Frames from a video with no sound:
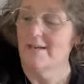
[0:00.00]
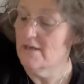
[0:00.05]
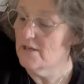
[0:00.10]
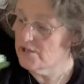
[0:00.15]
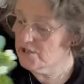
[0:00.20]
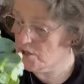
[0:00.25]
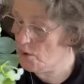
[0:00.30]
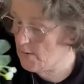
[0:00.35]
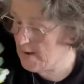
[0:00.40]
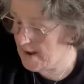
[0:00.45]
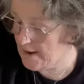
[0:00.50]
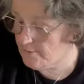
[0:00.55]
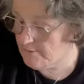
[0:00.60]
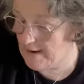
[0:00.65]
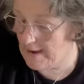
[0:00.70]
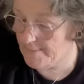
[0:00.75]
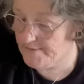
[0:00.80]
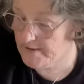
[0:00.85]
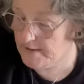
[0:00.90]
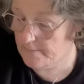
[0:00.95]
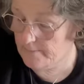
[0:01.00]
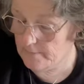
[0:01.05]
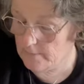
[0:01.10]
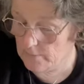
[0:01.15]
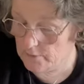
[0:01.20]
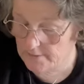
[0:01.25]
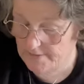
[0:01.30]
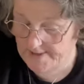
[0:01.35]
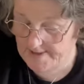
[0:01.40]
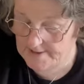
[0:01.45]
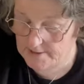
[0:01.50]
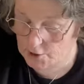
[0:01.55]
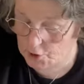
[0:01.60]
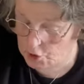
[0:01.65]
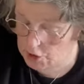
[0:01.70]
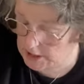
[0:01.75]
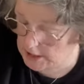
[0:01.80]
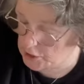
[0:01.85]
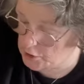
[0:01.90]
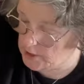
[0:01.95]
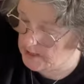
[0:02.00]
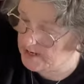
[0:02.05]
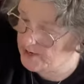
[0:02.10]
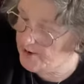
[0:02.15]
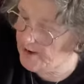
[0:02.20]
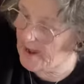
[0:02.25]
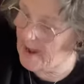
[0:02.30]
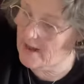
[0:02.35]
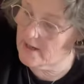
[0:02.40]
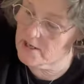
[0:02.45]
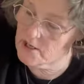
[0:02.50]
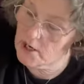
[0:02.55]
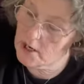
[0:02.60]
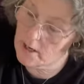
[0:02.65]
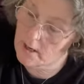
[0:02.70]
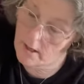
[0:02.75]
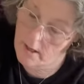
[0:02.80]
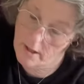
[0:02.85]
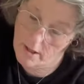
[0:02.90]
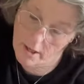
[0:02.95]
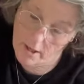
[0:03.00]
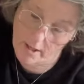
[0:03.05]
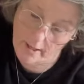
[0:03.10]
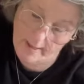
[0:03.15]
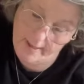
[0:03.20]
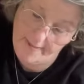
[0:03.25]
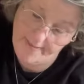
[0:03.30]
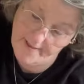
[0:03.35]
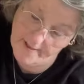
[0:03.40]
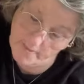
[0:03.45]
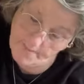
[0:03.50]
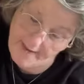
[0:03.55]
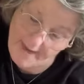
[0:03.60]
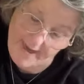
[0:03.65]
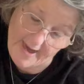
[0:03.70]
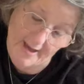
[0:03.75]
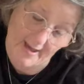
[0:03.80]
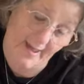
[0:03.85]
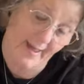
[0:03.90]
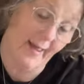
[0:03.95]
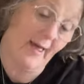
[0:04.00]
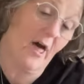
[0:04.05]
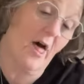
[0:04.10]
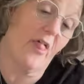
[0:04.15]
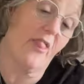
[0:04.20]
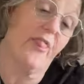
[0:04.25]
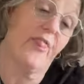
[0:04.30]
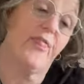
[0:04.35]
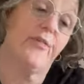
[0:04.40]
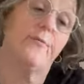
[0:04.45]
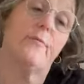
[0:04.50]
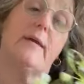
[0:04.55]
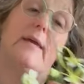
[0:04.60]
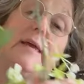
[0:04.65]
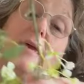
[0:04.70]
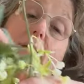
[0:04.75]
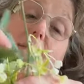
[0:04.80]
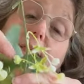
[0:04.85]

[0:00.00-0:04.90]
So I grabbed some, this greenery you get, in this pack I got three.